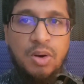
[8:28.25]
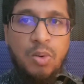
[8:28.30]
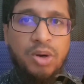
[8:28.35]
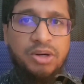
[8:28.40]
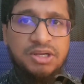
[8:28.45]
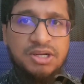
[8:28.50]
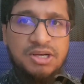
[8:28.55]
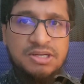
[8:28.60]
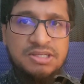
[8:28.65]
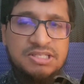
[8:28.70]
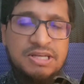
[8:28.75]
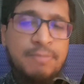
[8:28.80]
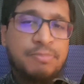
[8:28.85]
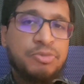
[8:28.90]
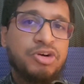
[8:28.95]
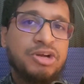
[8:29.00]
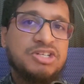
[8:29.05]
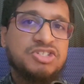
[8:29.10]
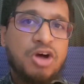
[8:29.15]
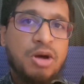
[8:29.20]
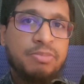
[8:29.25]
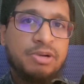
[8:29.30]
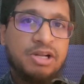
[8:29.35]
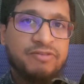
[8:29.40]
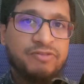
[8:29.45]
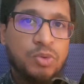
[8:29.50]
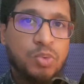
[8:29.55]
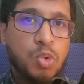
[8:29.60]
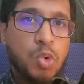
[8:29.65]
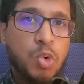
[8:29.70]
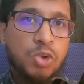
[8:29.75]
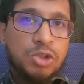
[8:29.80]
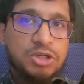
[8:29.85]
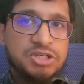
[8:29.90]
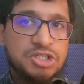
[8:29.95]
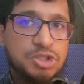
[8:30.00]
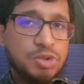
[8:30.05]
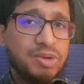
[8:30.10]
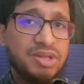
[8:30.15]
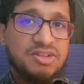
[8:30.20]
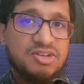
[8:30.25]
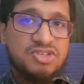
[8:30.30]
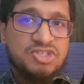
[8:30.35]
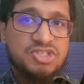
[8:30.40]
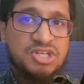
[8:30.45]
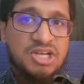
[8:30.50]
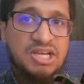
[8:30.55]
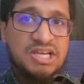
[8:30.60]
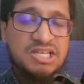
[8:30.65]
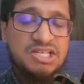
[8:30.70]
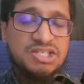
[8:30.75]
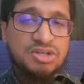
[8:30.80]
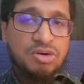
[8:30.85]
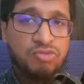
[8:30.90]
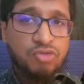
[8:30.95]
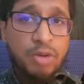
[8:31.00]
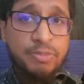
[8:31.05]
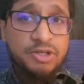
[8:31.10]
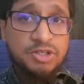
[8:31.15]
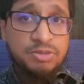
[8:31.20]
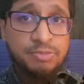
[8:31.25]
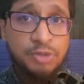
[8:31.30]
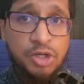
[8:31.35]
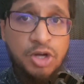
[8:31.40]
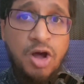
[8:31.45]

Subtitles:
One contemporary example of a warlord doing this is Robert